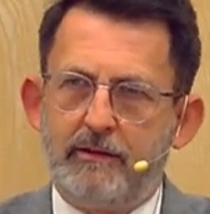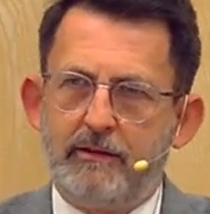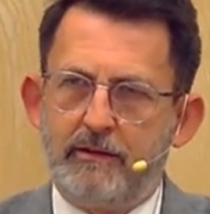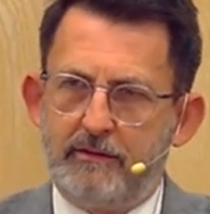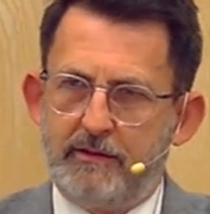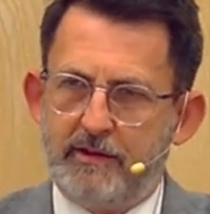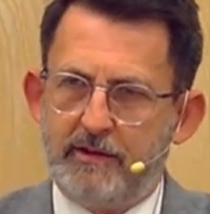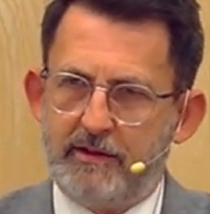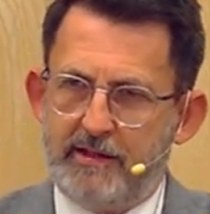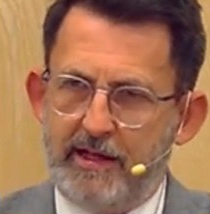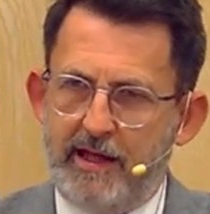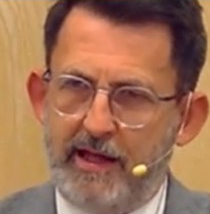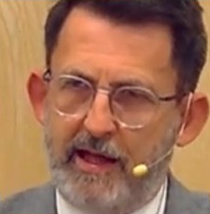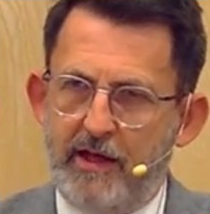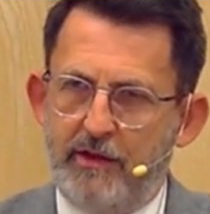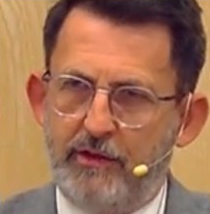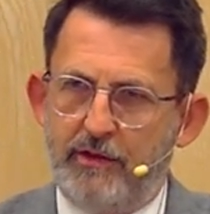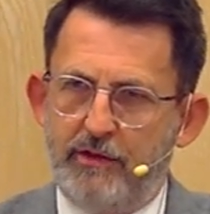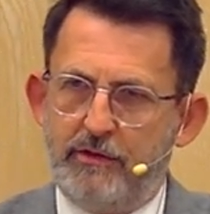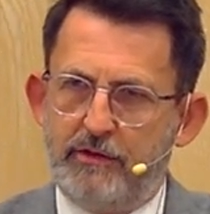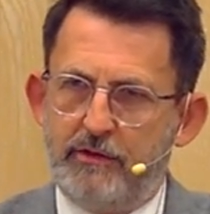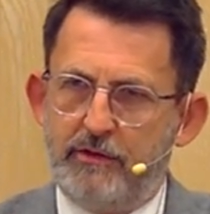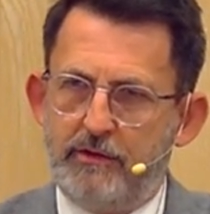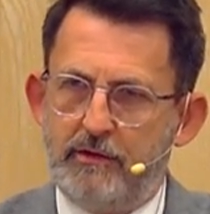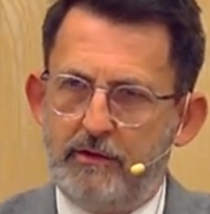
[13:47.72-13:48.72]
The
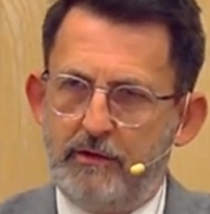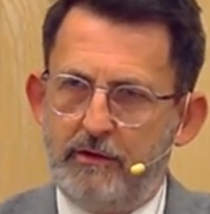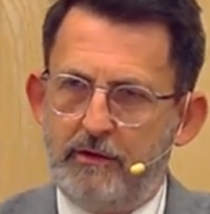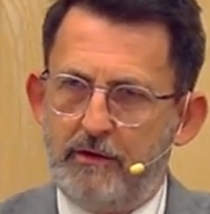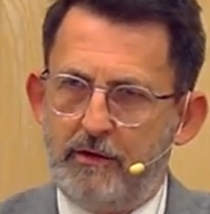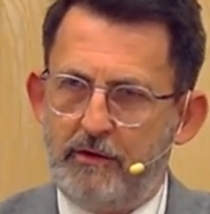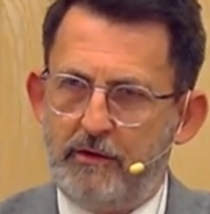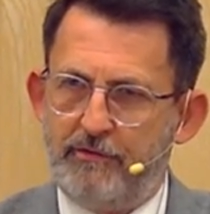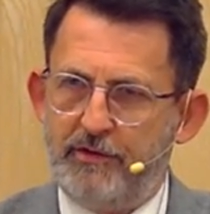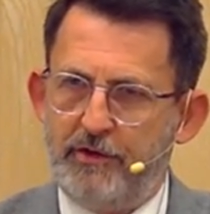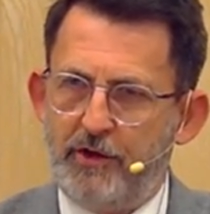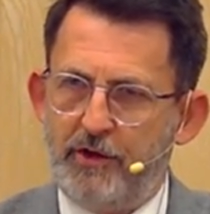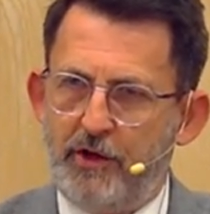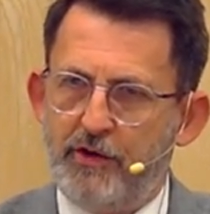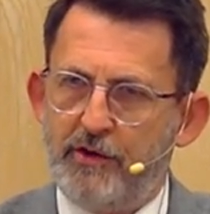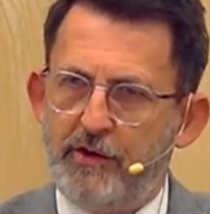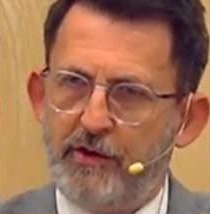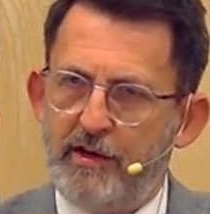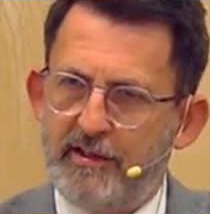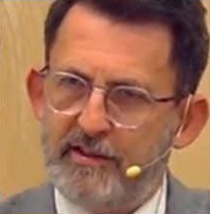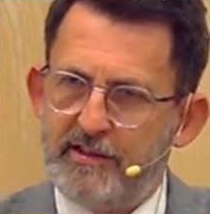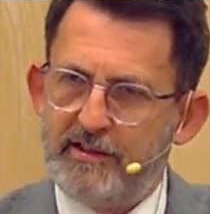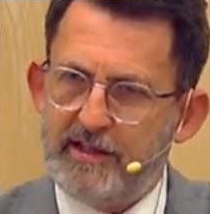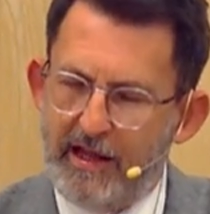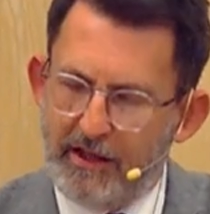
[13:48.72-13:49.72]
death of another,
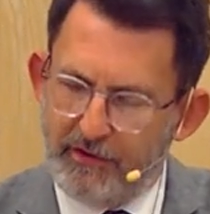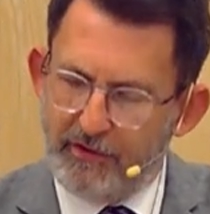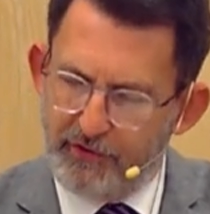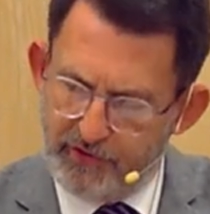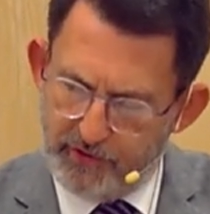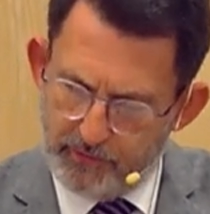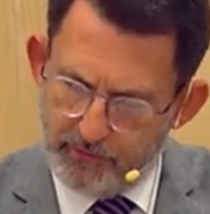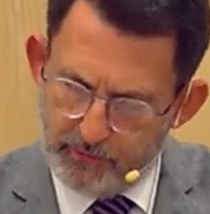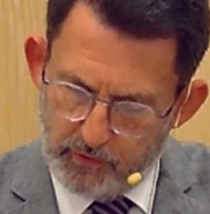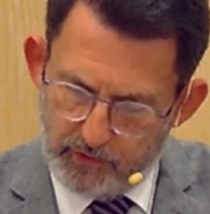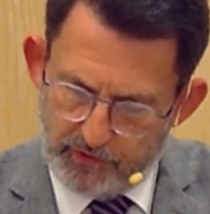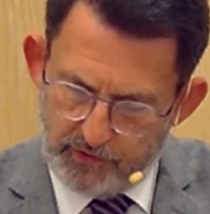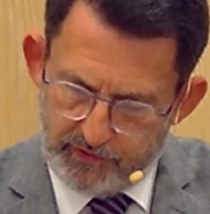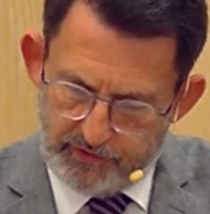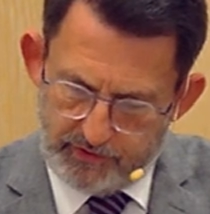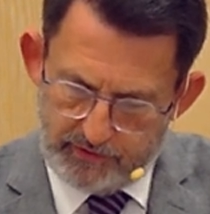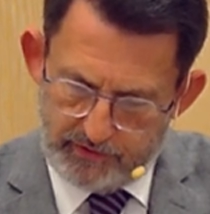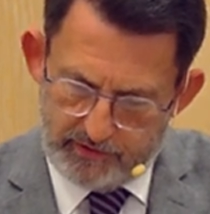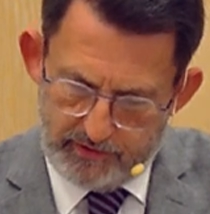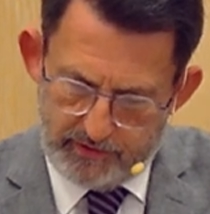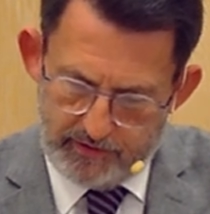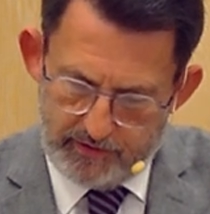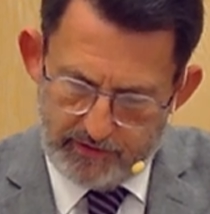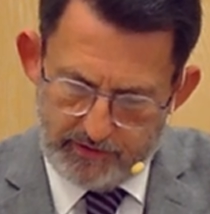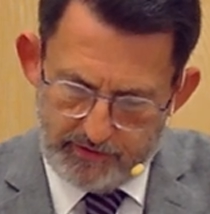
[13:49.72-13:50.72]
a death that wasn't
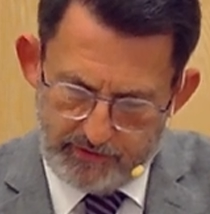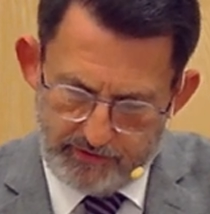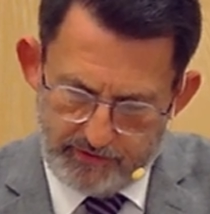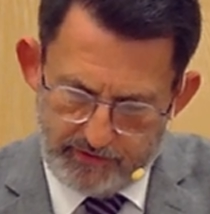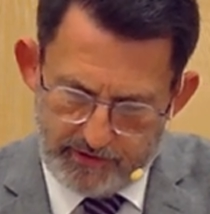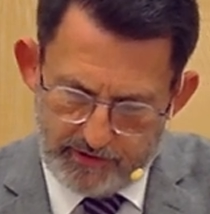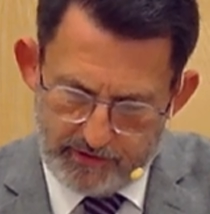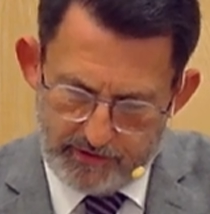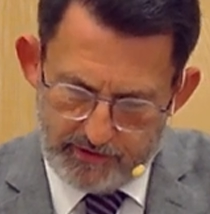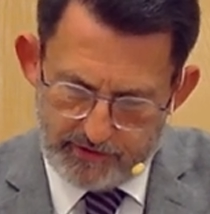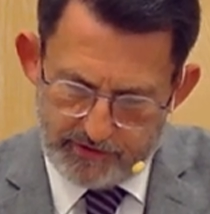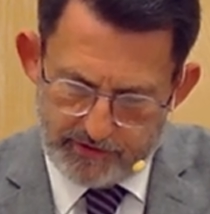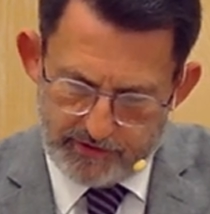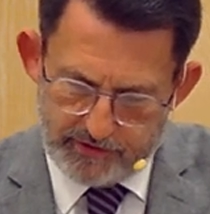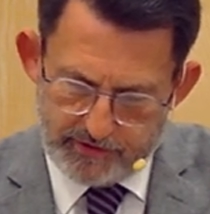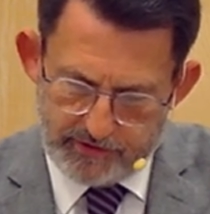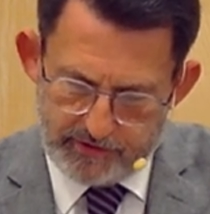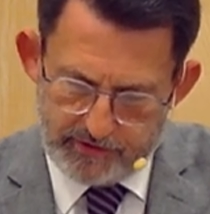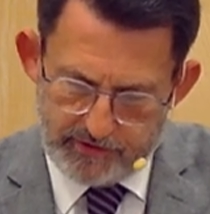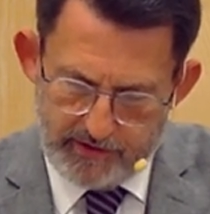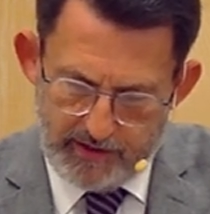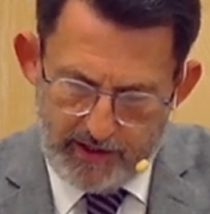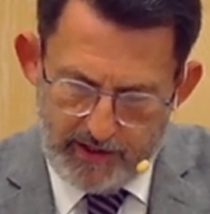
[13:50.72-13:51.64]
theirs.